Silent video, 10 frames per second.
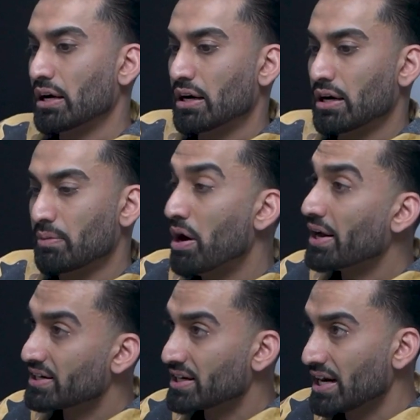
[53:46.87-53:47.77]

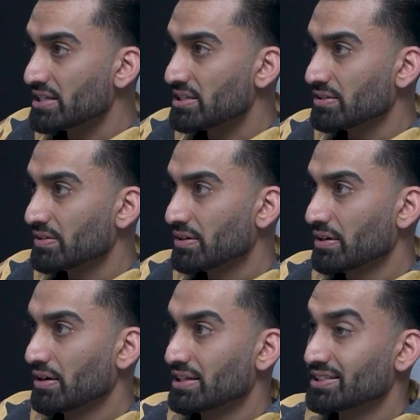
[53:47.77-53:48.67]
monetized,
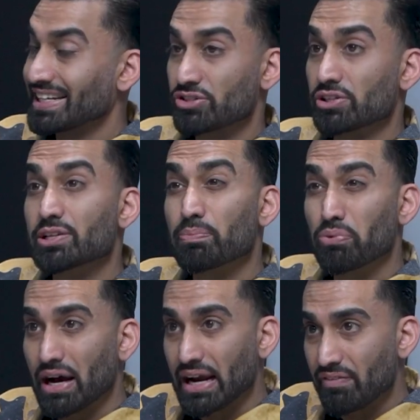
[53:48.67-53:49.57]
sexually
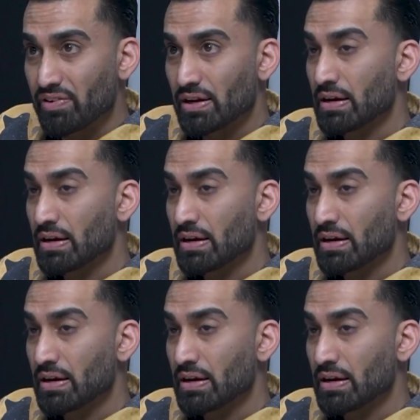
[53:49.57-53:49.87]
deprived.